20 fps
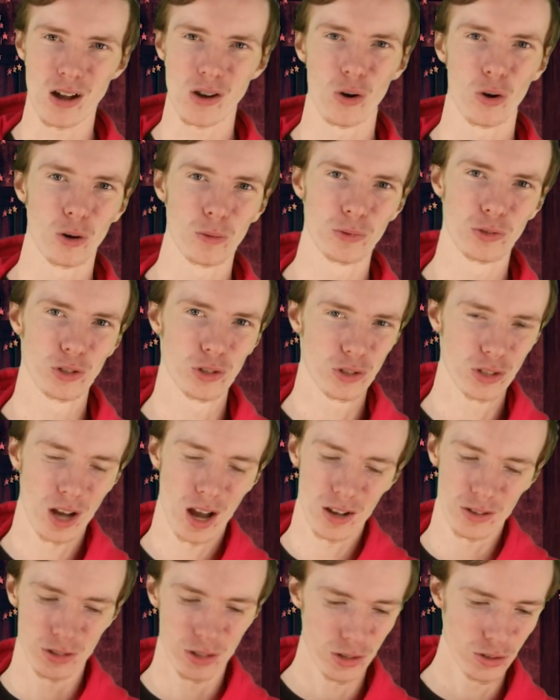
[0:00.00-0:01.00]
a corpse just
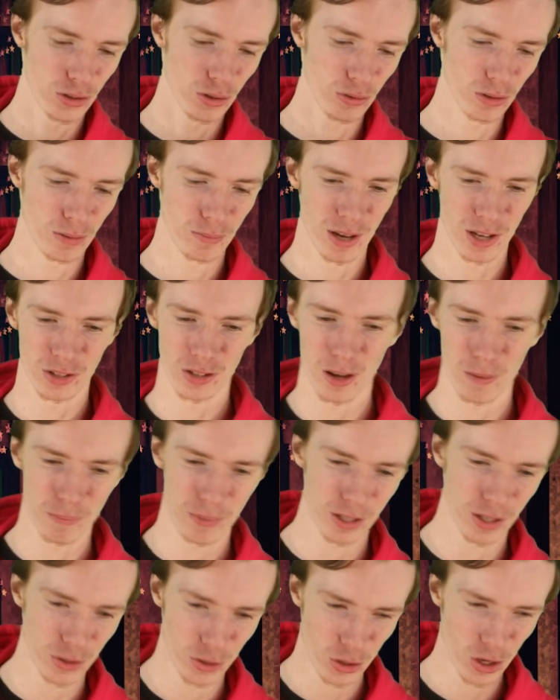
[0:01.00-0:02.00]
caused the suit to mess
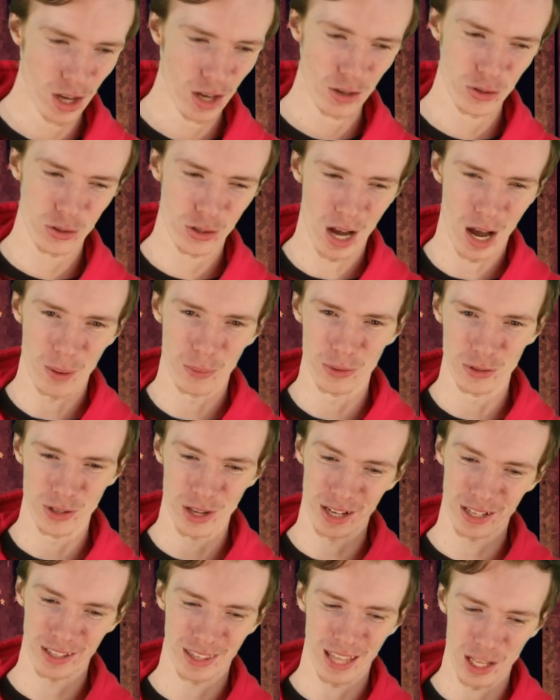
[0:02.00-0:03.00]
up because Scott was
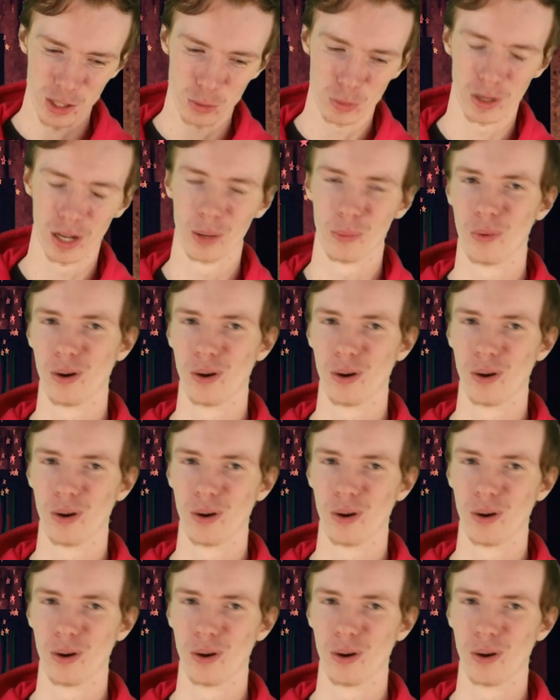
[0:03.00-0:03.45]
like, that's what I